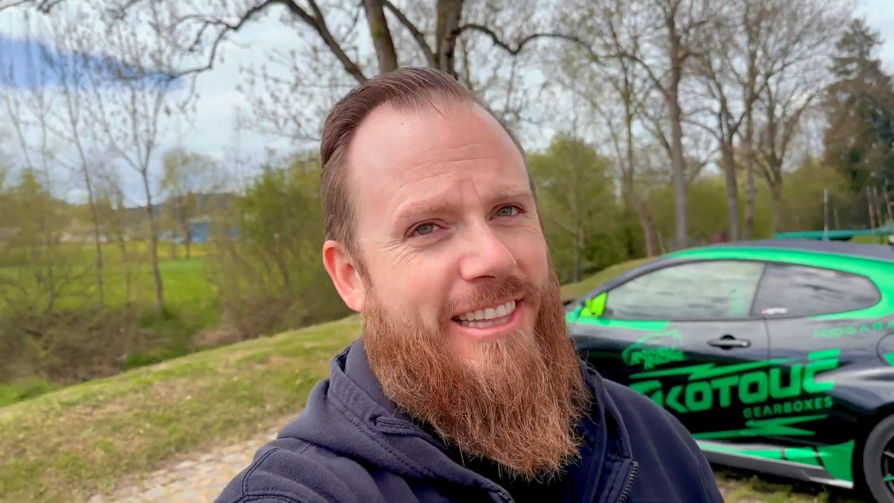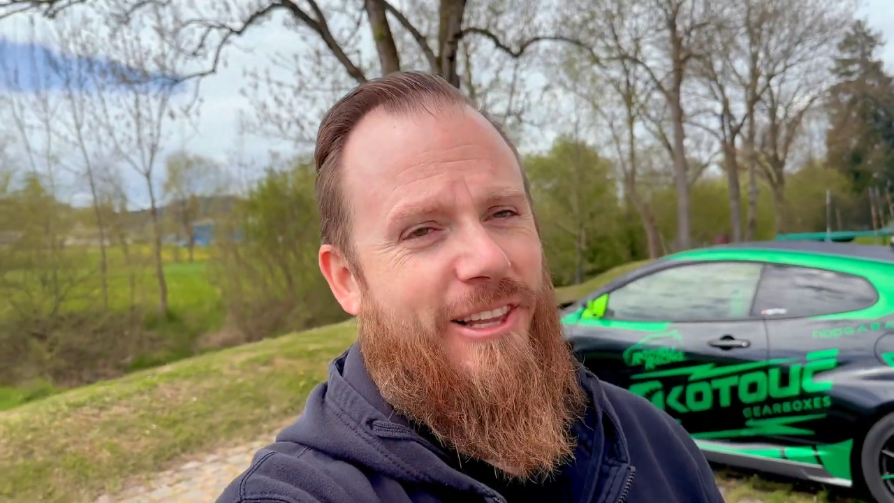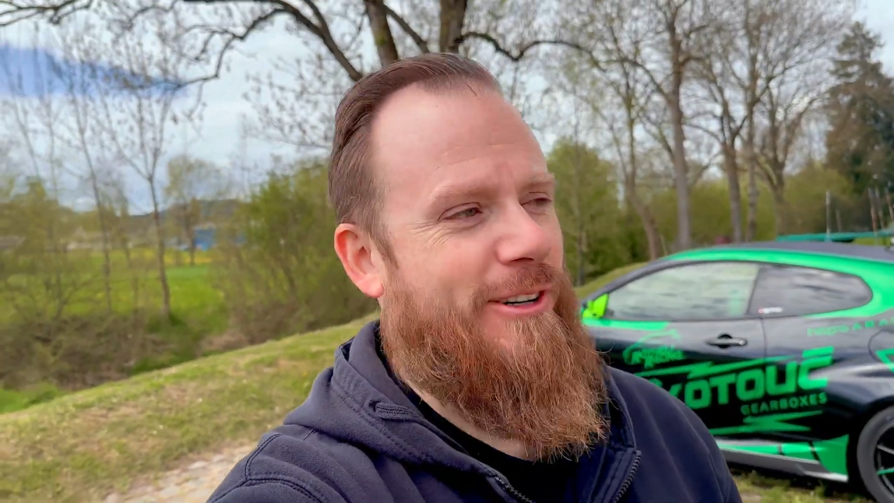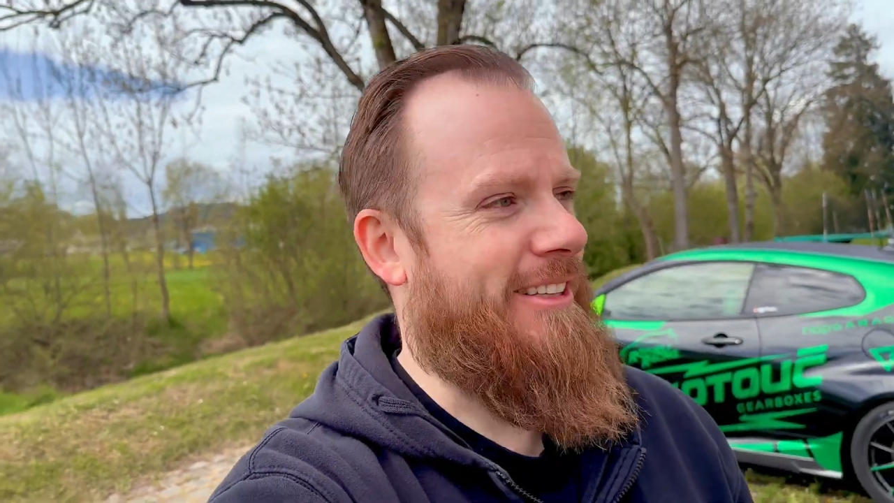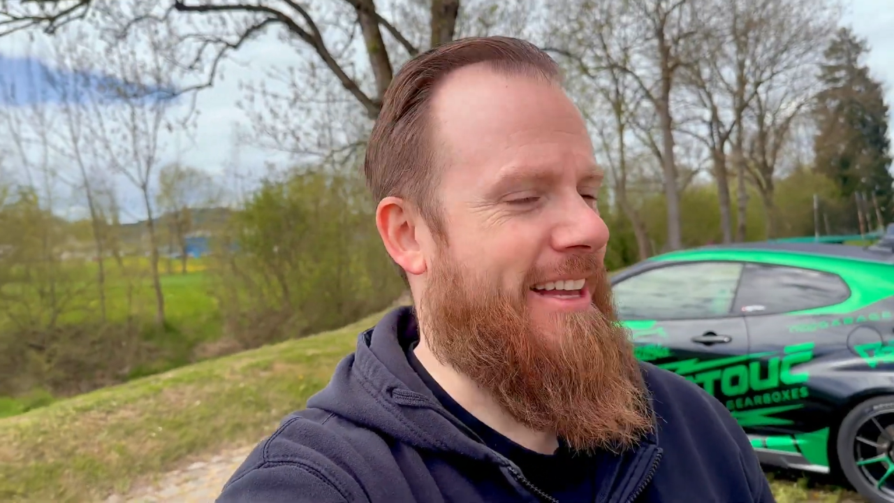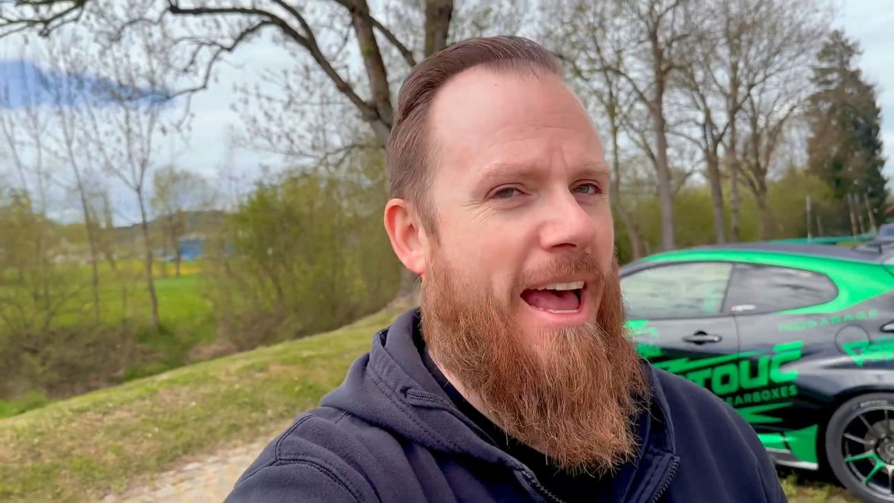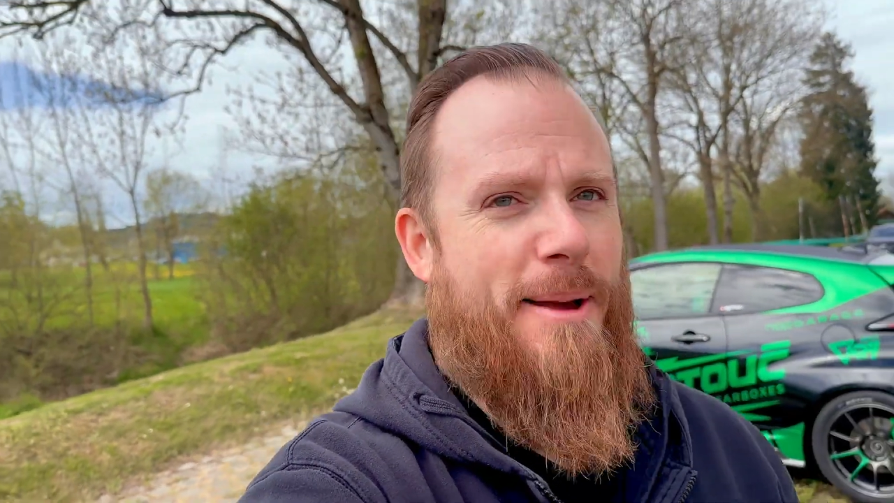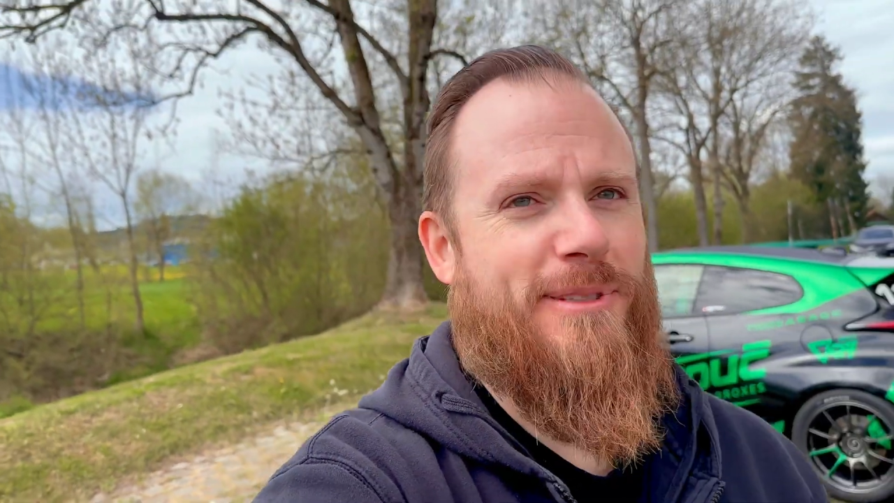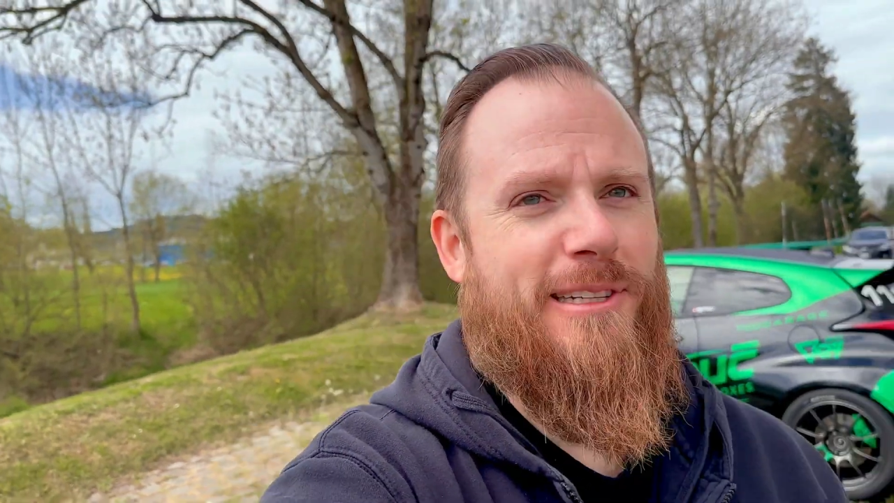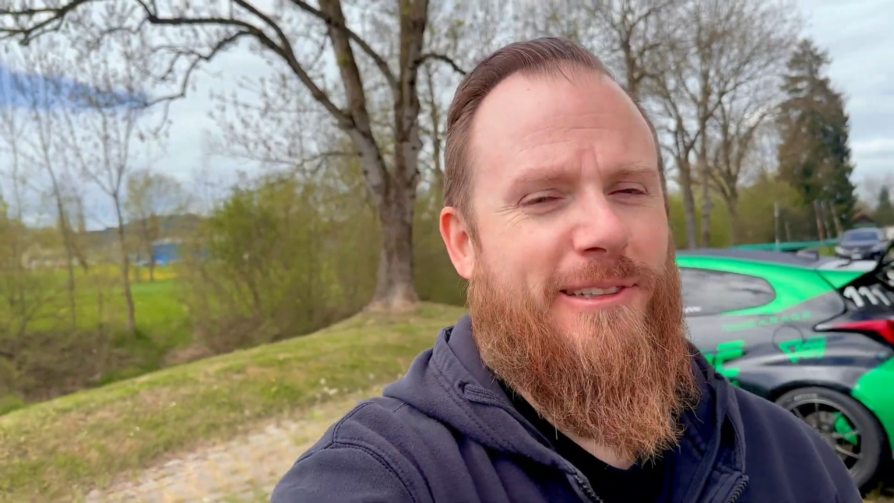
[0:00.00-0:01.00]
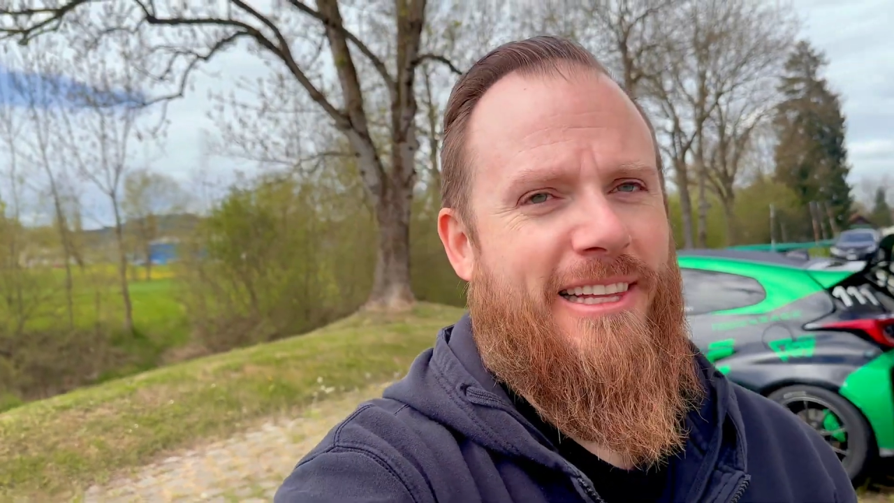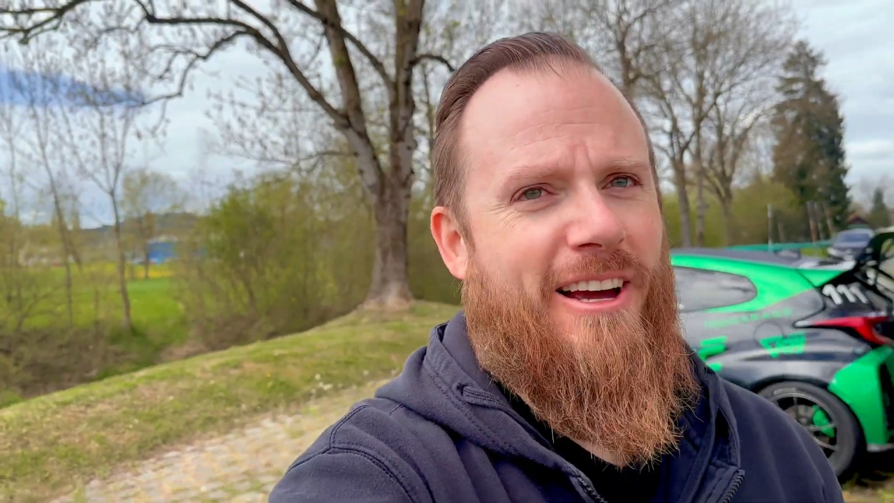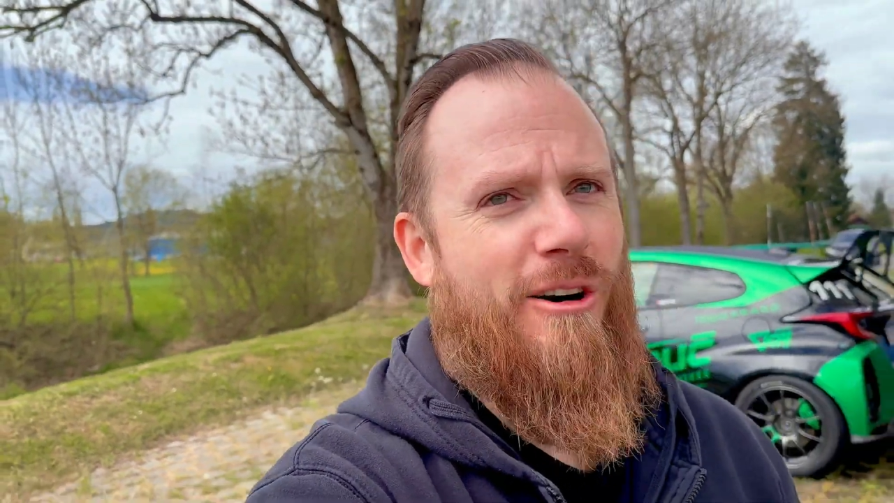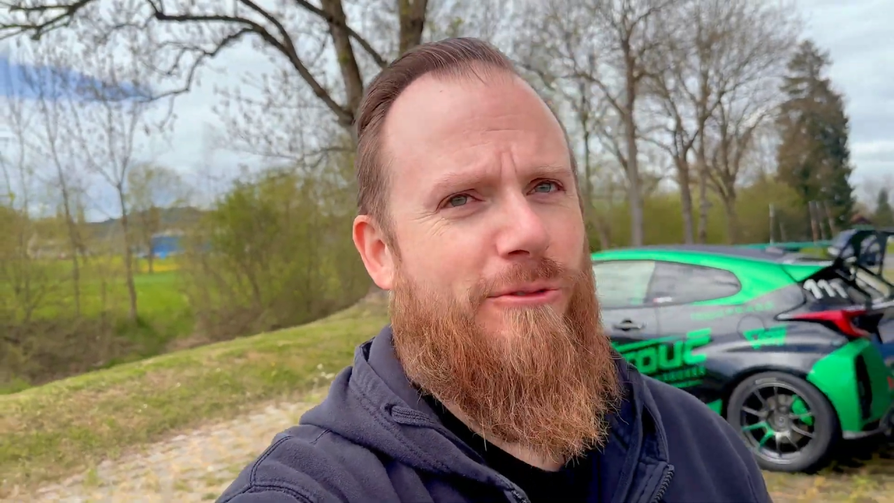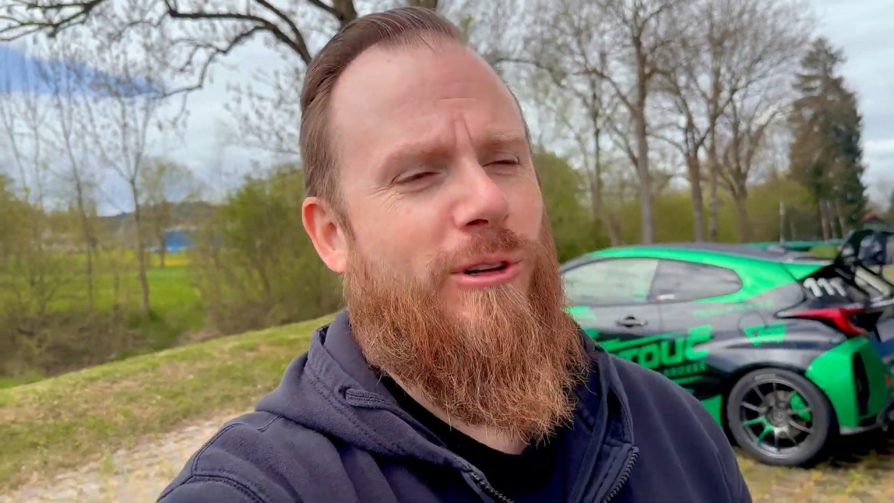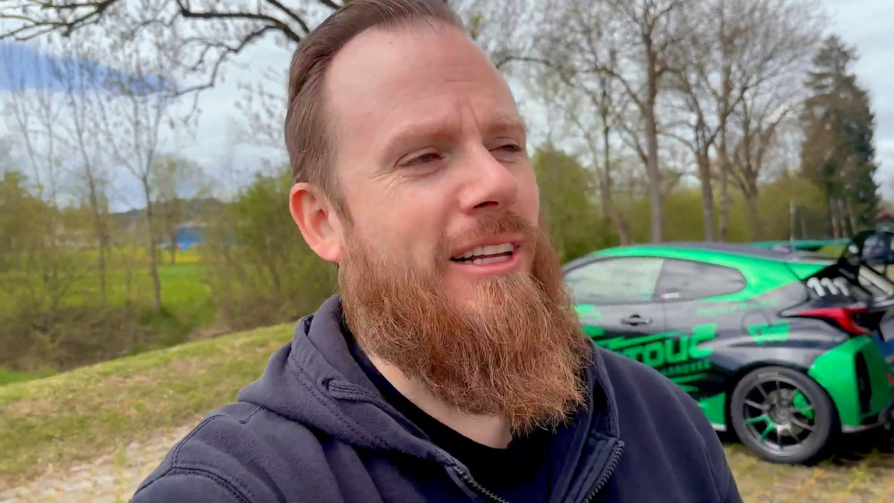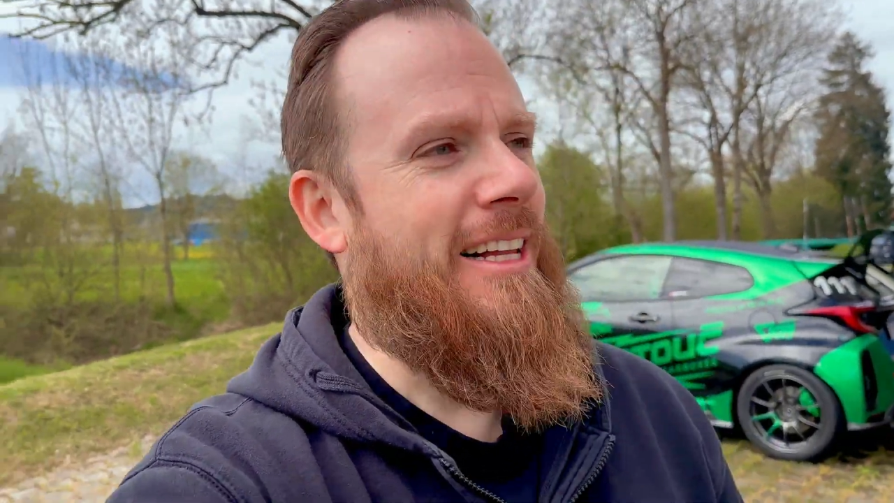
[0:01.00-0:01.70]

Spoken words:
looked absolutely awful.